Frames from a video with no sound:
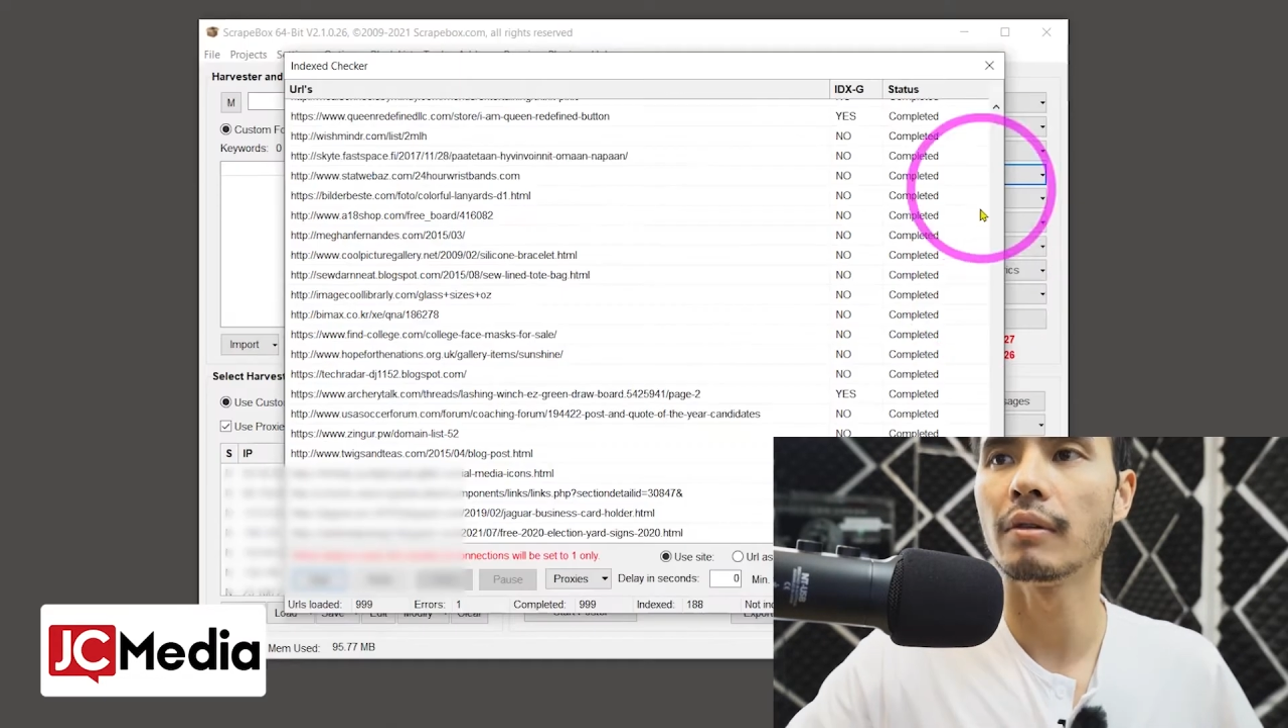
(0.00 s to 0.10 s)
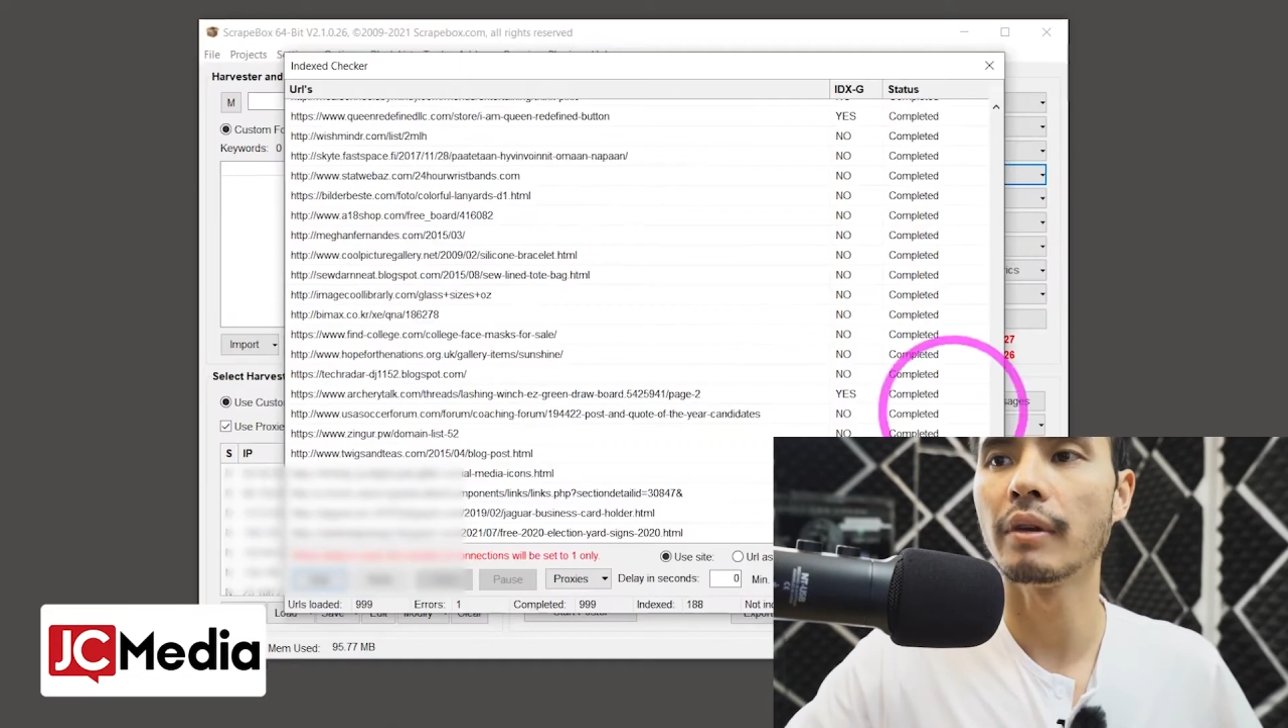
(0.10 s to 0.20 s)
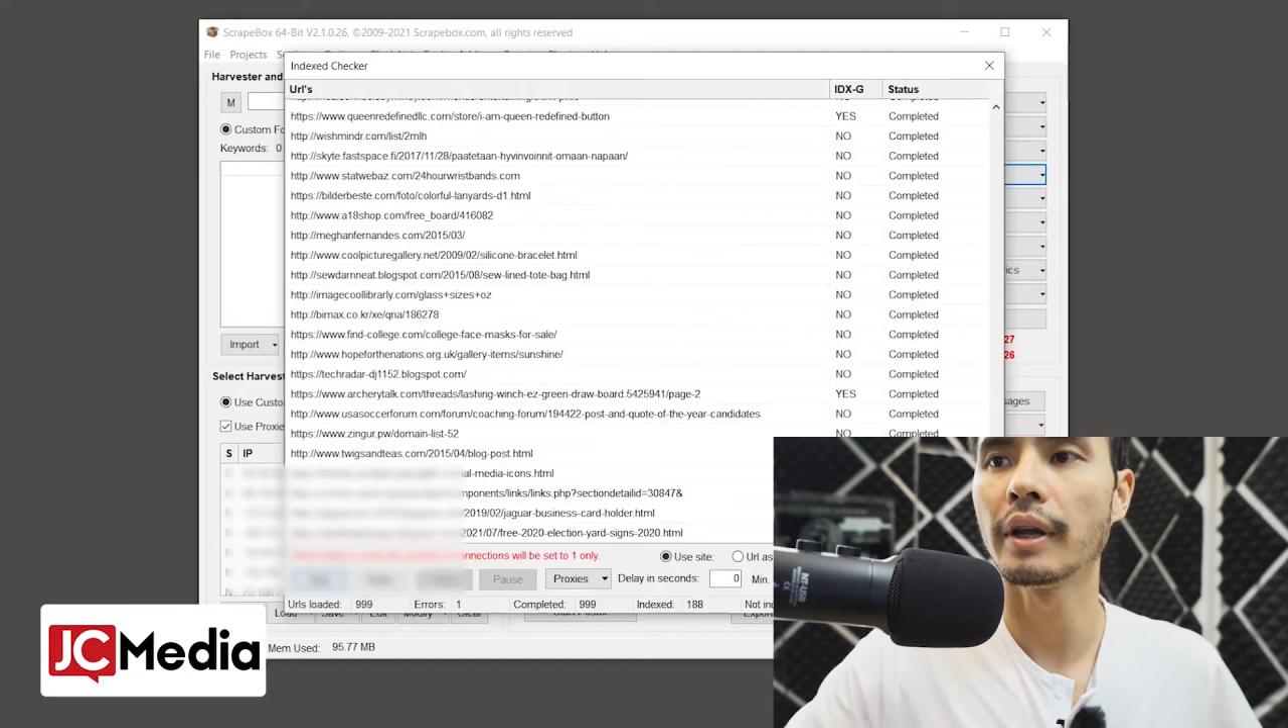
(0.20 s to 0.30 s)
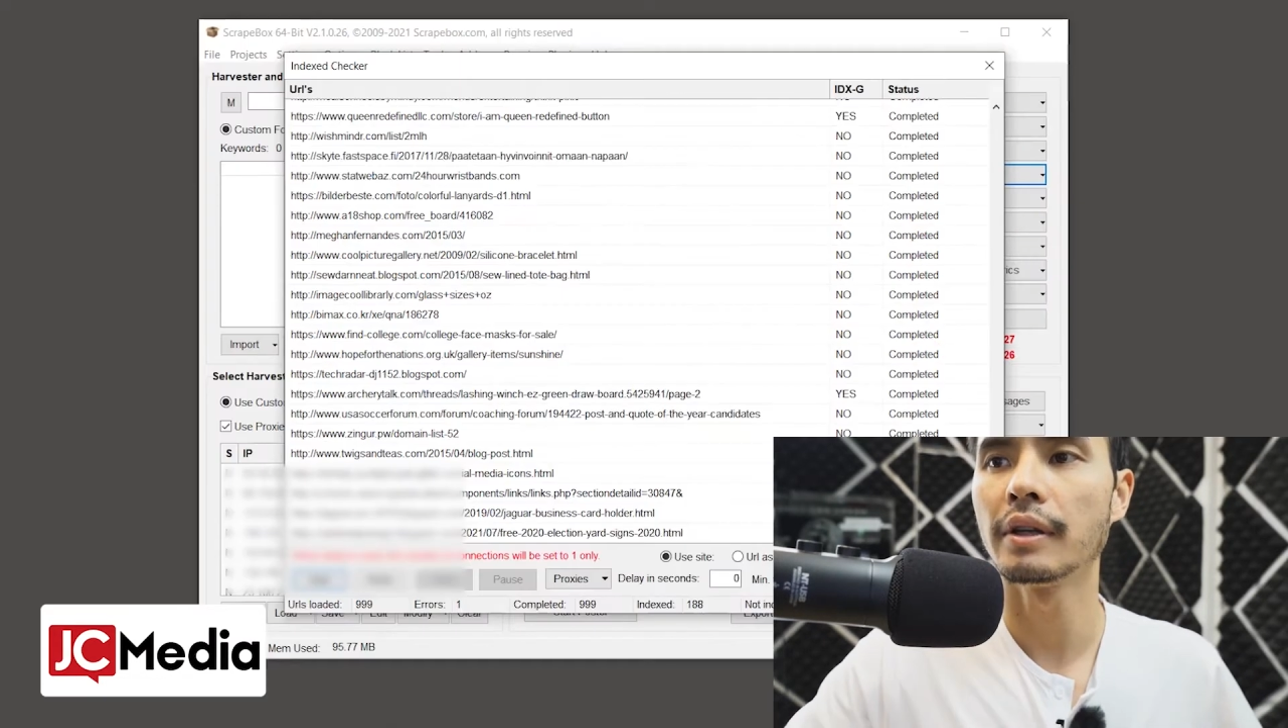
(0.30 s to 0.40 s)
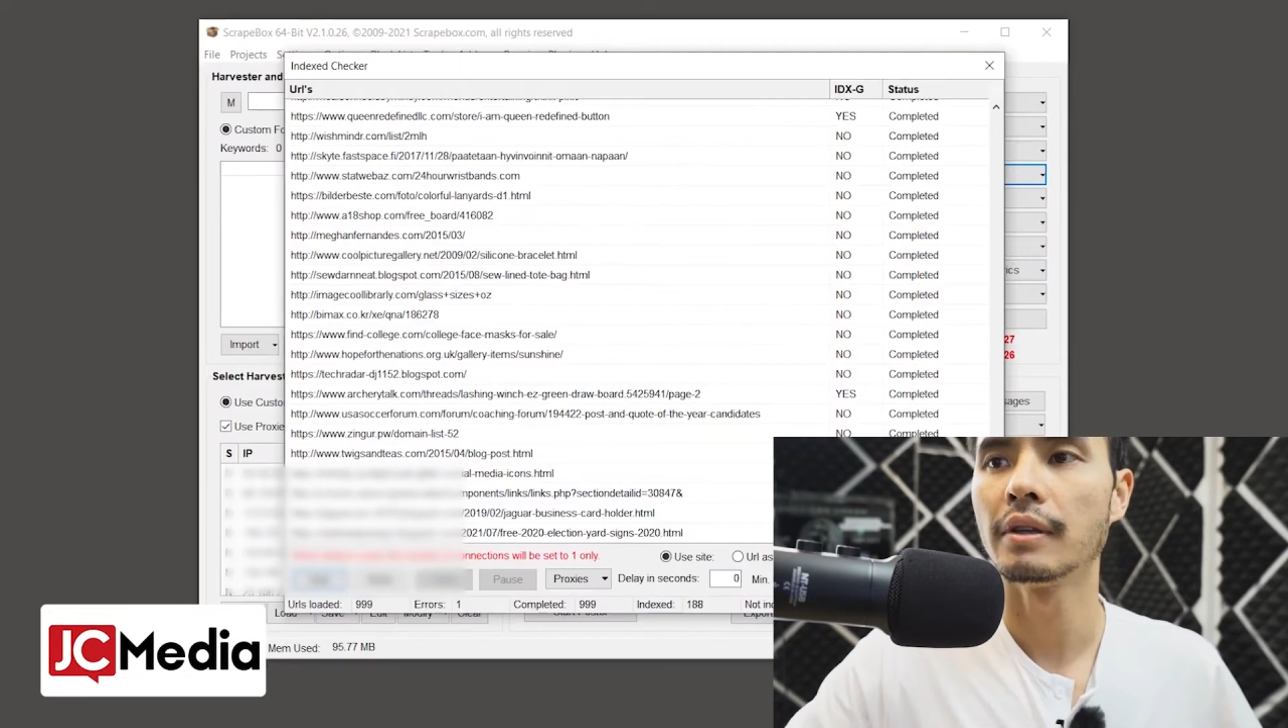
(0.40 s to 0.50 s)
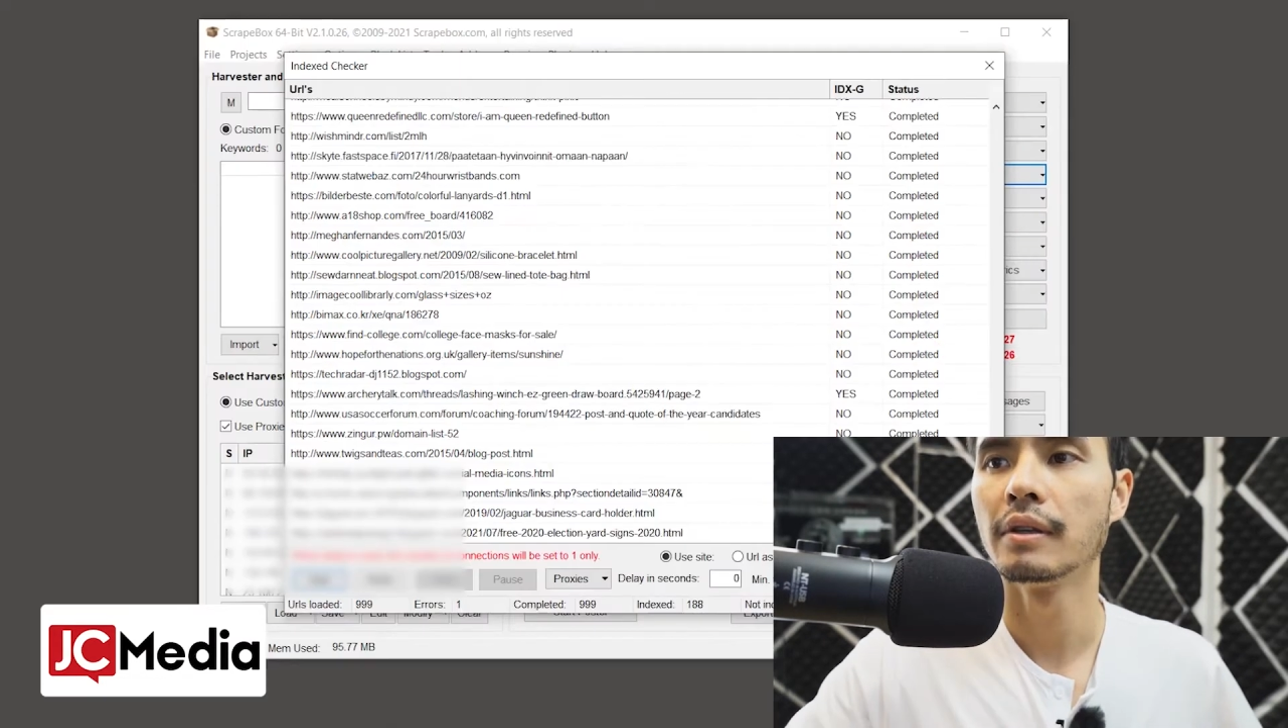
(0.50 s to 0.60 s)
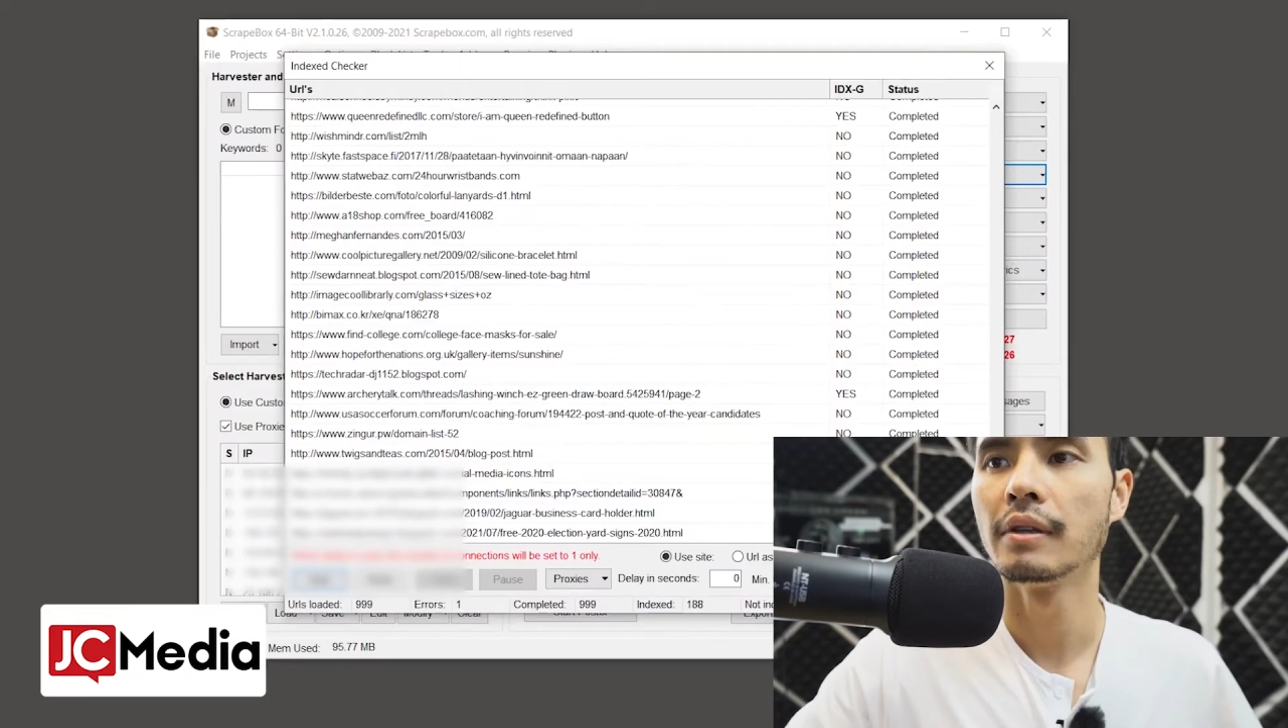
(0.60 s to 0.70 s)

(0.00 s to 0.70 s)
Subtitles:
right?